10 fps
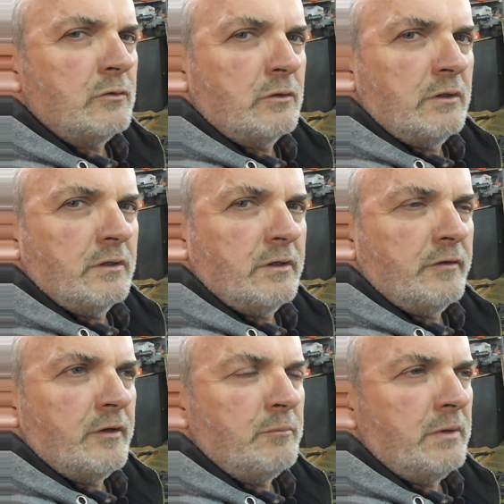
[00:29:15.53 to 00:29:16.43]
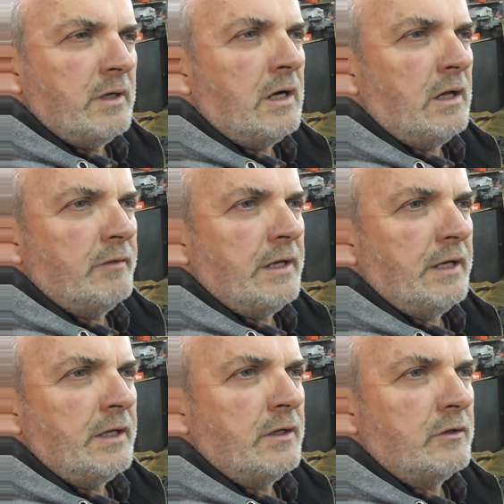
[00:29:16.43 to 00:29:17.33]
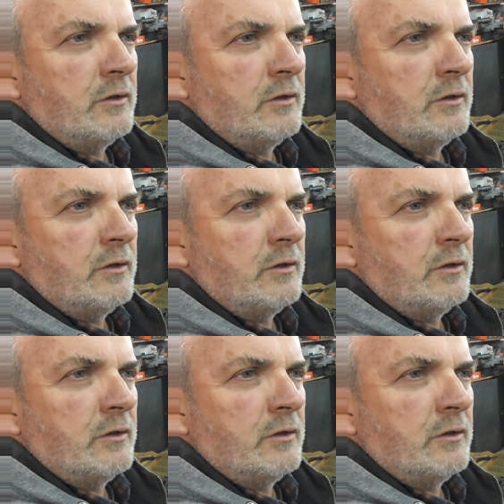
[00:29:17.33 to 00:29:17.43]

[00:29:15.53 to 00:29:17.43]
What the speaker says: a good look at them. Are they